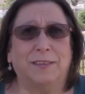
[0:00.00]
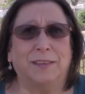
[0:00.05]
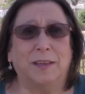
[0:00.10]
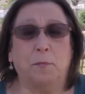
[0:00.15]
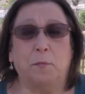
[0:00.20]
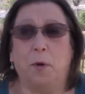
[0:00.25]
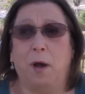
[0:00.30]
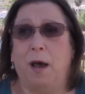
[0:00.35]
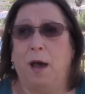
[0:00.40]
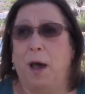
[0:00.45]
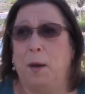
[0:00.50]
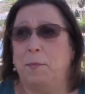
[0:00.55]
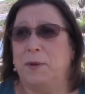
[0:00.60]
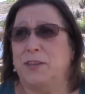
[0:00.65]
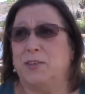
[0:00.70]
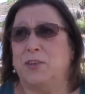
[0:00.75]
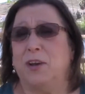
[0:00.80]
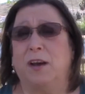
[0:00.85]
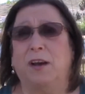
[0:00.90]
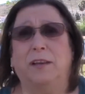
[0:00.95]

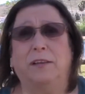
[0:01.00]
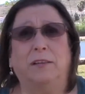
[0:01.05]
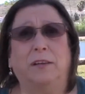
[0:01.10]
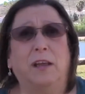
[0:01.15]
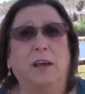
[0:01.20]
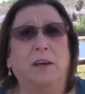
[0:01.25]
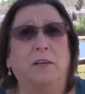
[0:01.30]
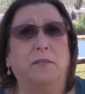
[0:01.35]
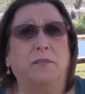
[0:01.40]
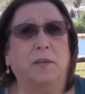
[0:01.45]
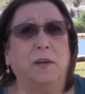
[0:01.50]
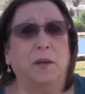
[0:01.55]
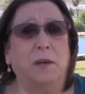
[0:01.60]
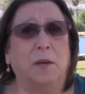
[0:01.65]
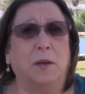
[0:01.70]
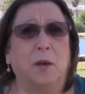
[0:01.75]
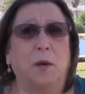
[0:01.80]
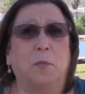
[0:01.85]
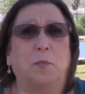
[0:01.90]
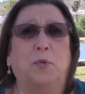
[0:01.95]
Muhammad taught love.
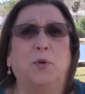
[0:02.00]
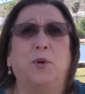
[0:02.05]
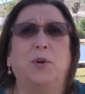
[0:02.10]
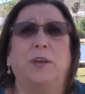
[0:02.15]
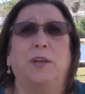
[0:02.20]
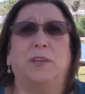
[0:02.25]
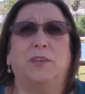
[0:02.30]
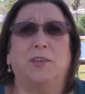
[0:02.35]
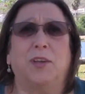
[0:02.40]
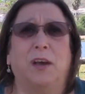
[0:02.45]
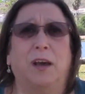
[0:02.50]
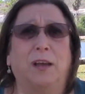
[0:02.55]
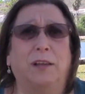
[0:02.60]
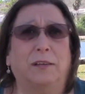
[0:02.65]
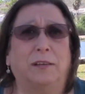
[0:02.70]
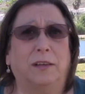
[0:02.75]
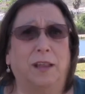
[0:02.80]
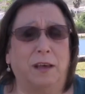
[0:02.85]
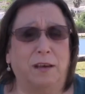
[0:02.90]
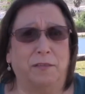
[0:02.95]
Buddha taught
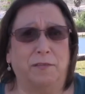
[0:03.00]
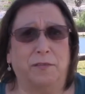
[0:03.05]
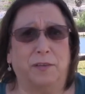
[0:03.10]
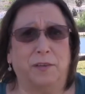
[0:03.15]
love.